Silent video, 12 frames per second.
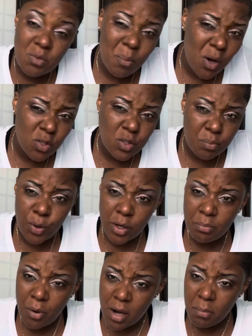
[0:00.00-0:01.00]
the most
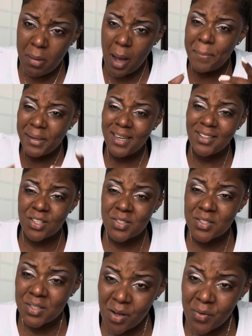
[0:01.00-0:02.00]
important part about being
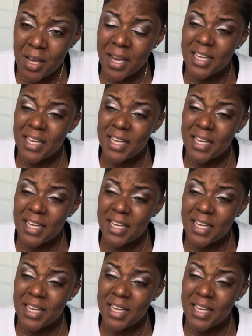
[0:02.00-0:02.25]
yourself